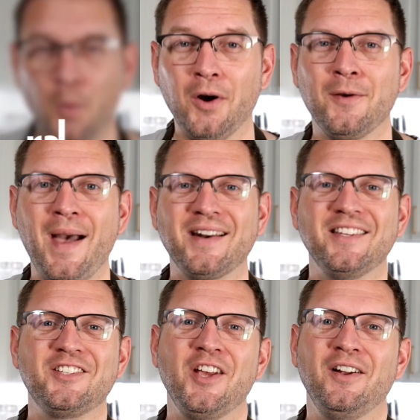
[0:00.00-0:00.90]
Welcome back to
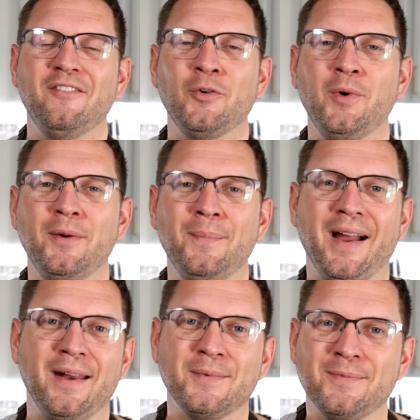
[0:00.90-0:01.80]
the channel, everyone. My
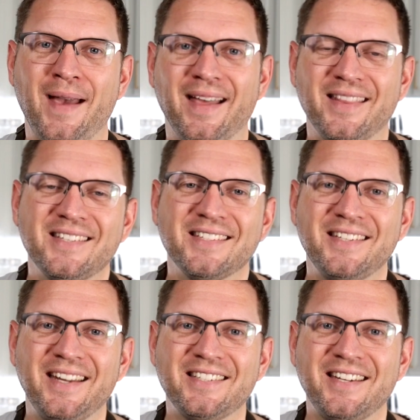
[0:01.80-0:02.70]
name is Matt, and this is
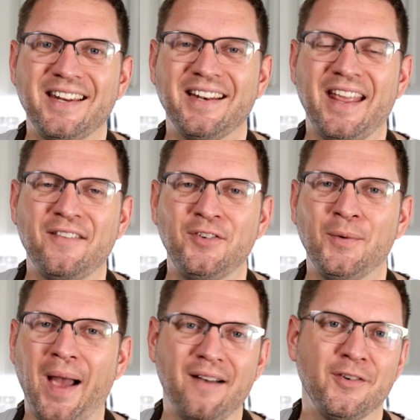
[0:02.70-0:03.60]
Needed. If
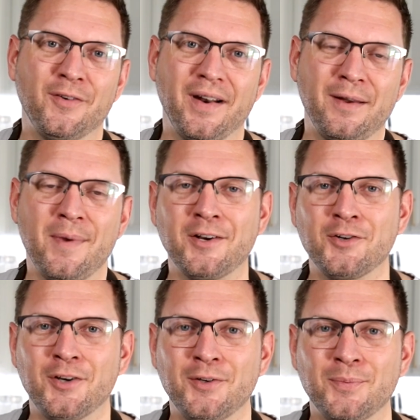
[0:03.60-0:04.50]
you haven't already, make
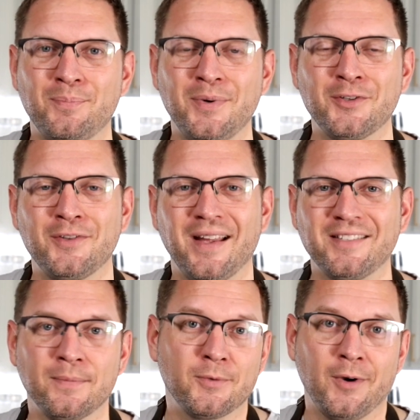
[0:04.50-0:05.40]
sure you push that
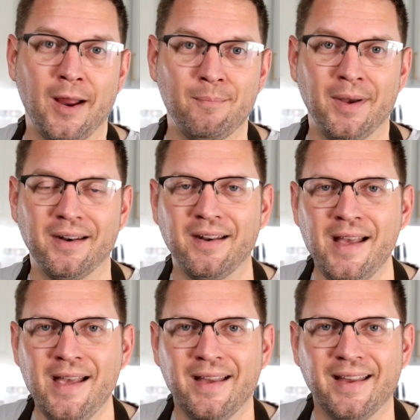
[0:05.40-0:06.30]
subscribe button,
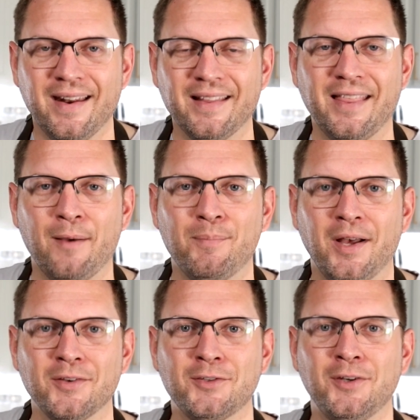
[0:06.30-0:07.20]
hit that
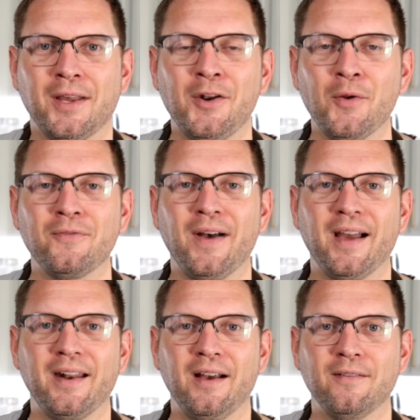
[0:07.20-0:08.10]
bell so you get
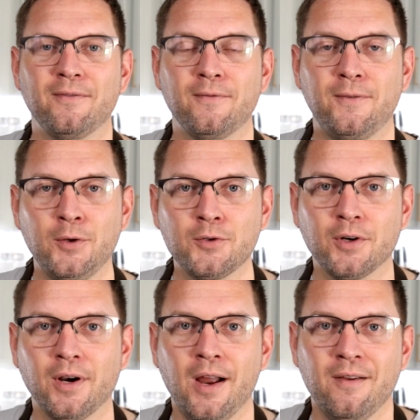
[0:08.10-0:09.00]
notified of
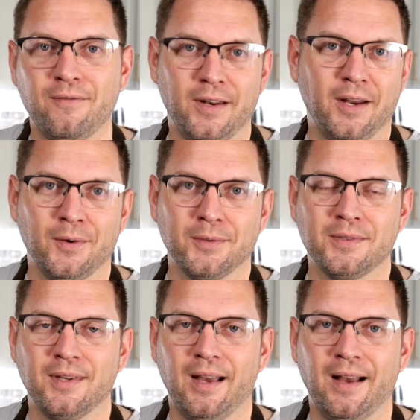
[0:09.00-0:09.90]
future
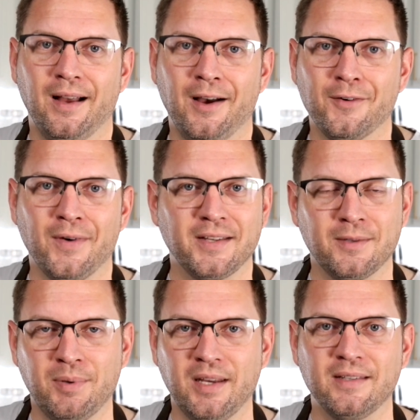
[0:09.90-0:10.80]
videos on
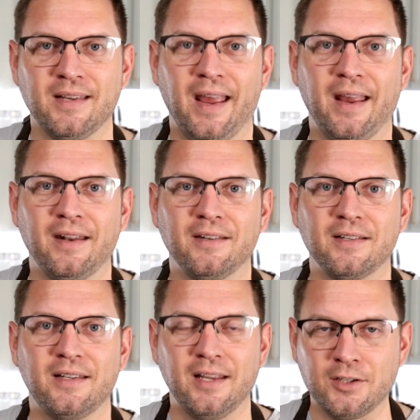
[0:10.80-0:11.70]
recipes and
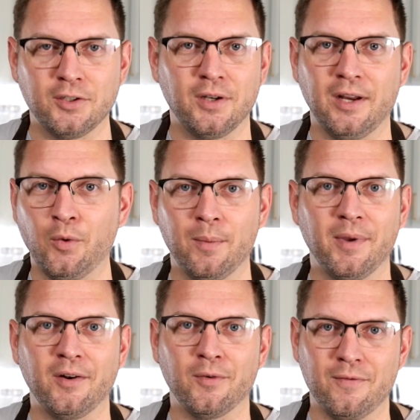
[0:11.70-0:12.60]
kitchen
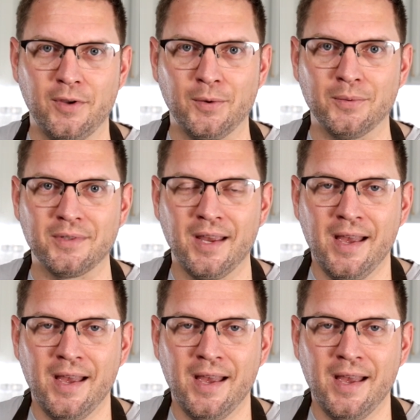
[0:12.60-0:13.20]
equipment reviews.